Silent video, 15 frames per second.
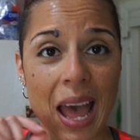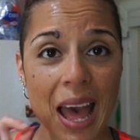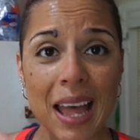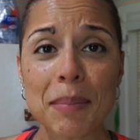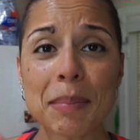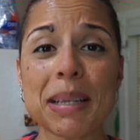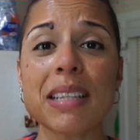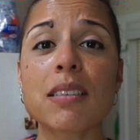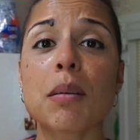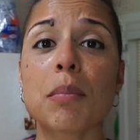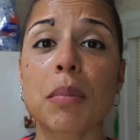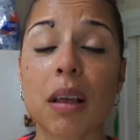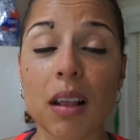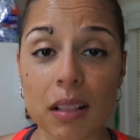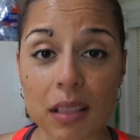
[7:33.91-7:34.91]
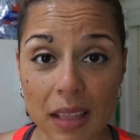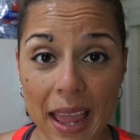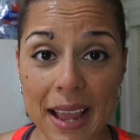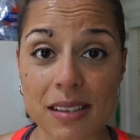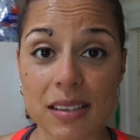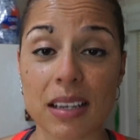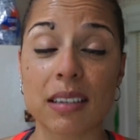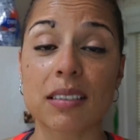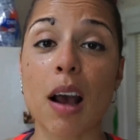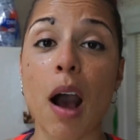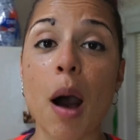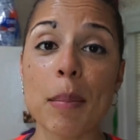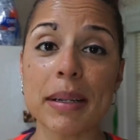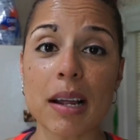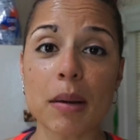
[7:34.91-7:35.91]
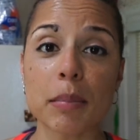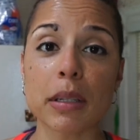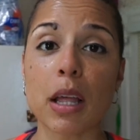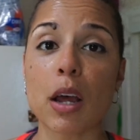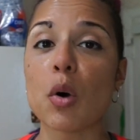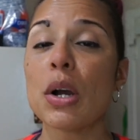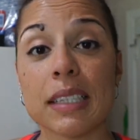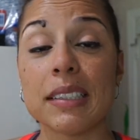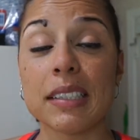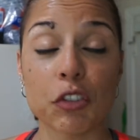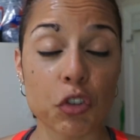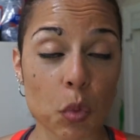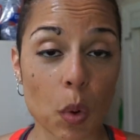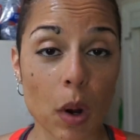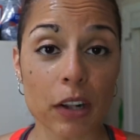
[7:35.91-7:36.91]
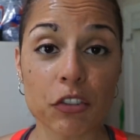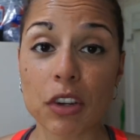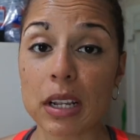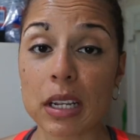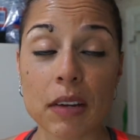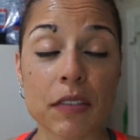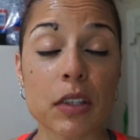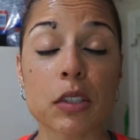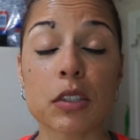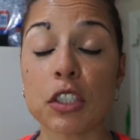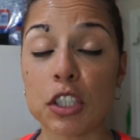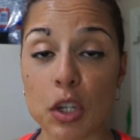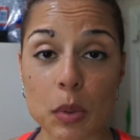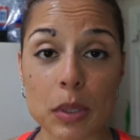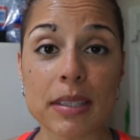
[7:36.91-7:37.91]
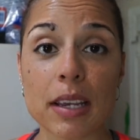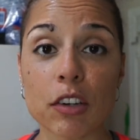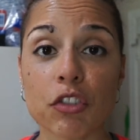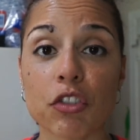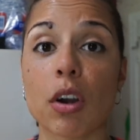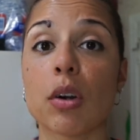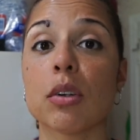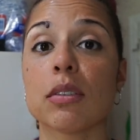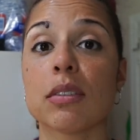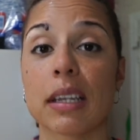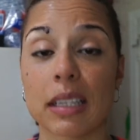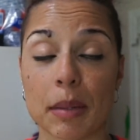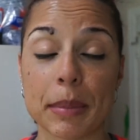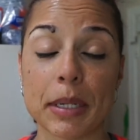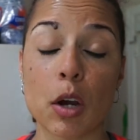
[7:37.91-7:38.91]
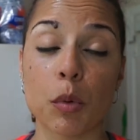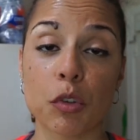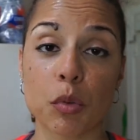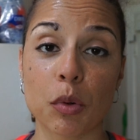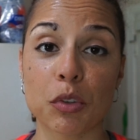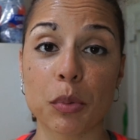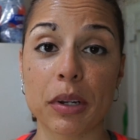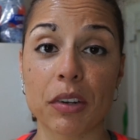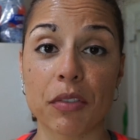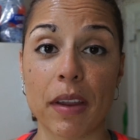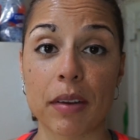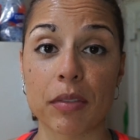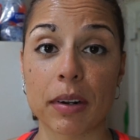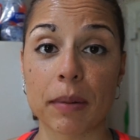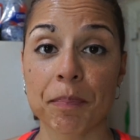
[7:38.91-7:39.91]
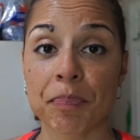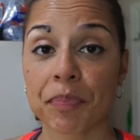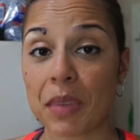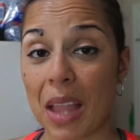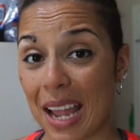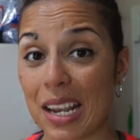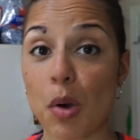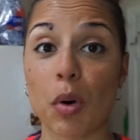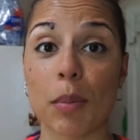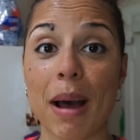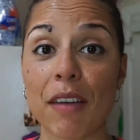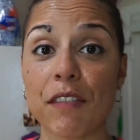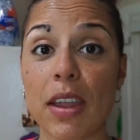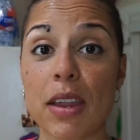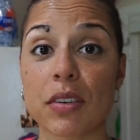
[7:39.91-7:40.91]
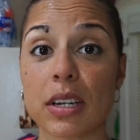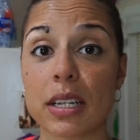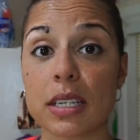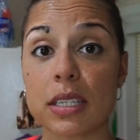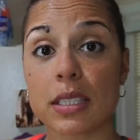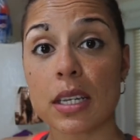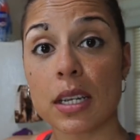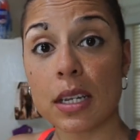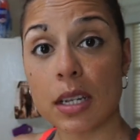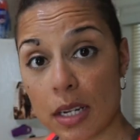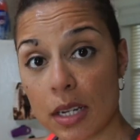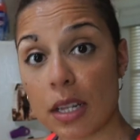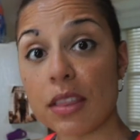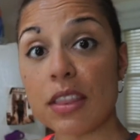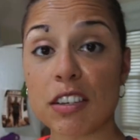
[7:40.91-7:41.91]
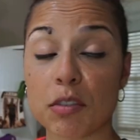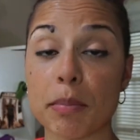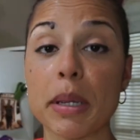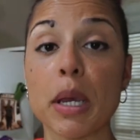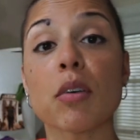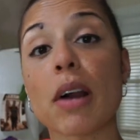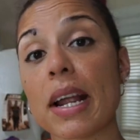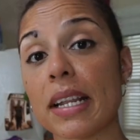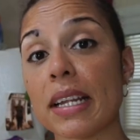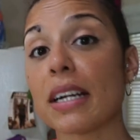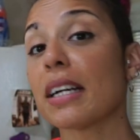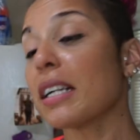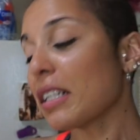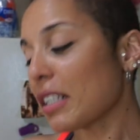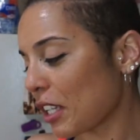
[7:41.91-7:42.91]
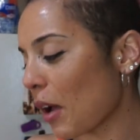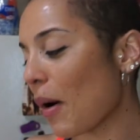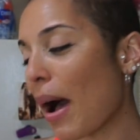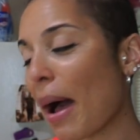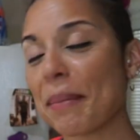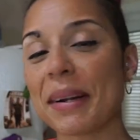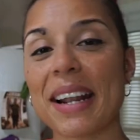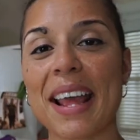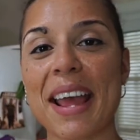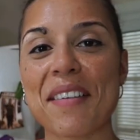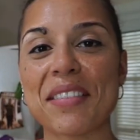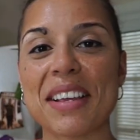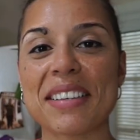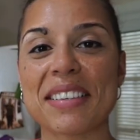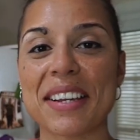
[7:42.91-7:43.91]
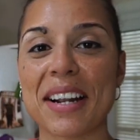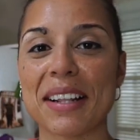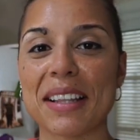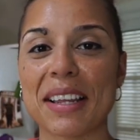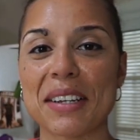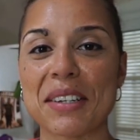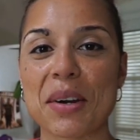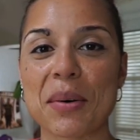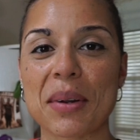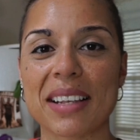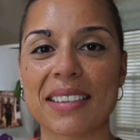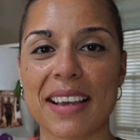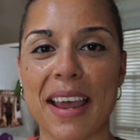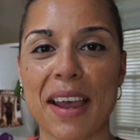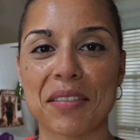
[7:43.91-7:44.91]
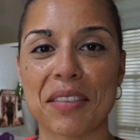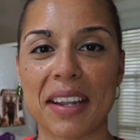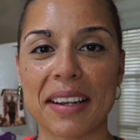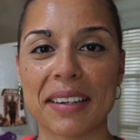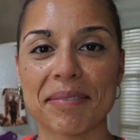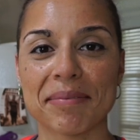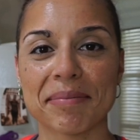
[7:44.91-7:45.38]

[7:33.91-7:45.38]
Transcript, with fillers: I mean, some classics. Comment down below. Did you watch any of those USA shows? Let me know which ones were your favorite. I know what my favorite is. This meal right here, so I'm gonna have this and I'll let you know what else I have today.